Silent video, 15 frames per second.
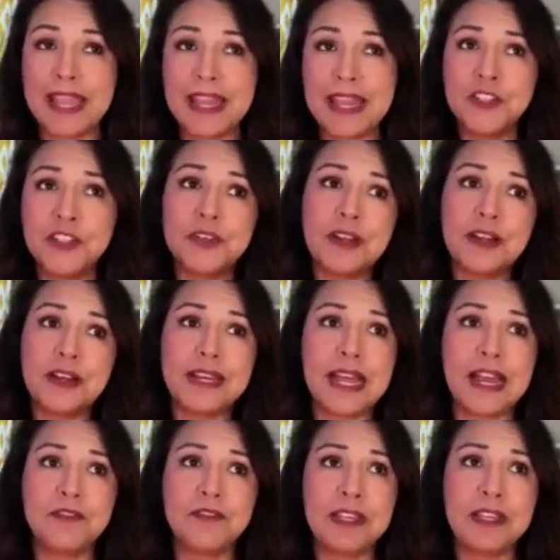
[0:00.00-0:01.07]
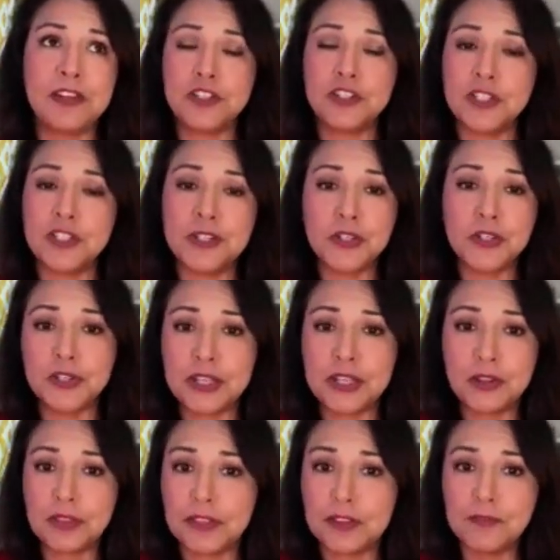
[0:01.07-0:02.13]
And you're not going to have the energy to cook
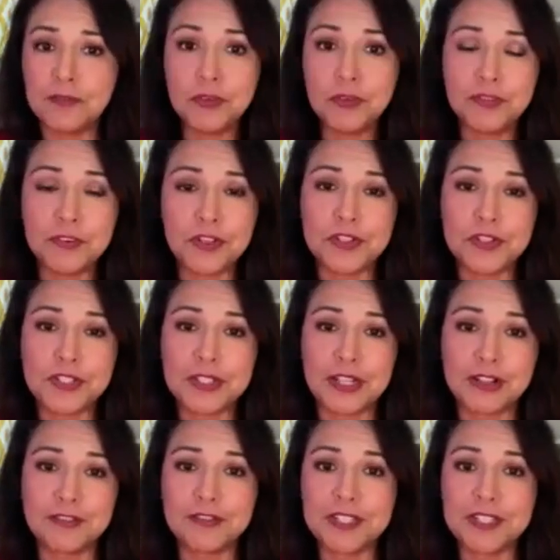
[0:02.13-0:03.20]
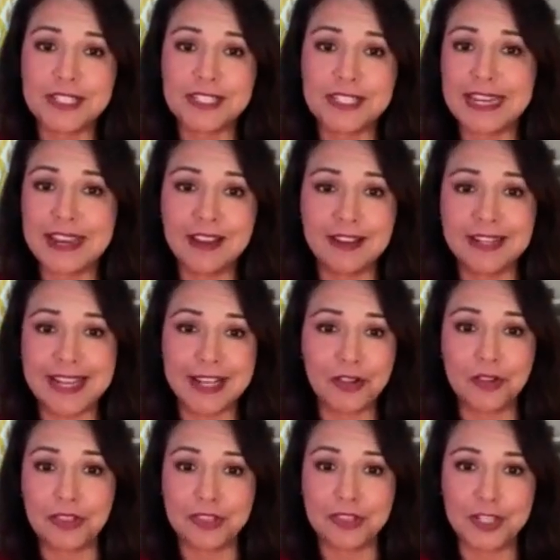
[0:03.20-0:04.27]
healthy food for yourself to stay on a
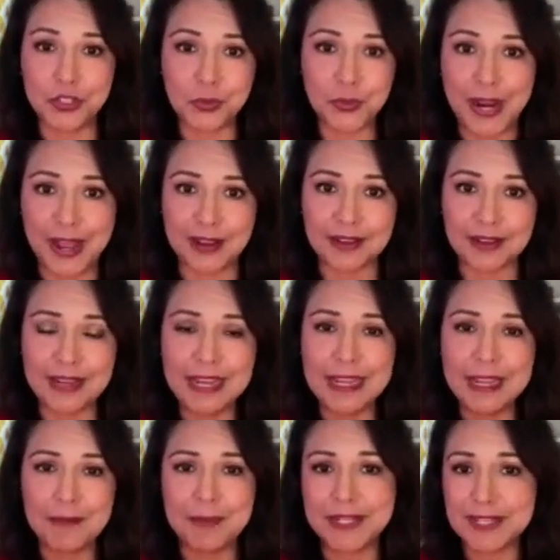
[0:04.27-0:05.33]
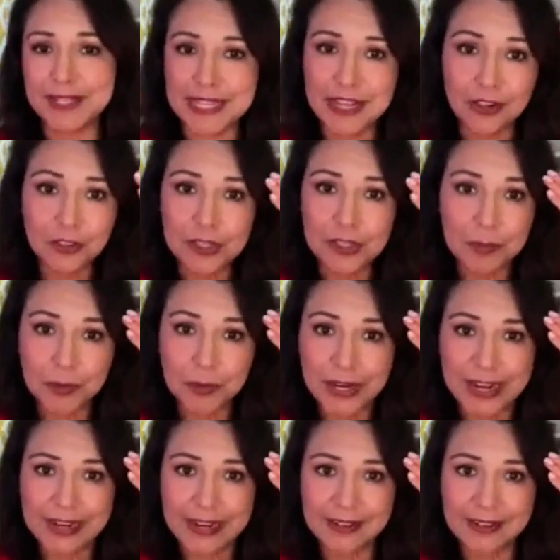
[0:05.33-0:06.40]
healthy track because a healthy
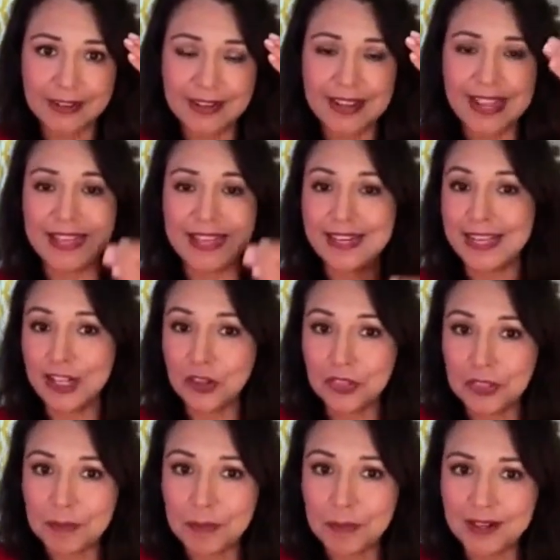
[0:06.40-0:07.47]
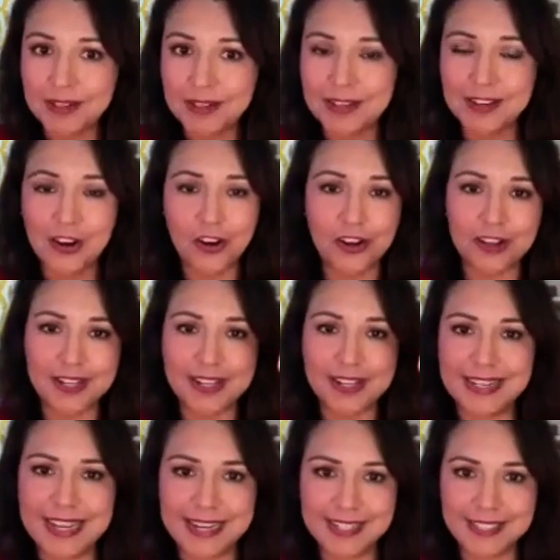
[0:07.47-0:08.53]
brain and a healthy body are
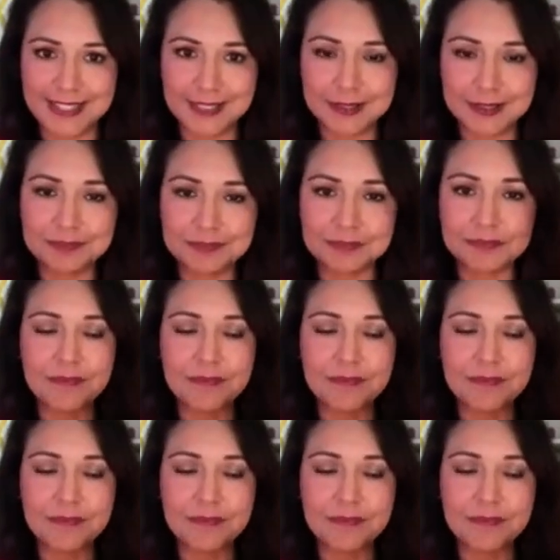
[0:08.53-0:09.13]
connected.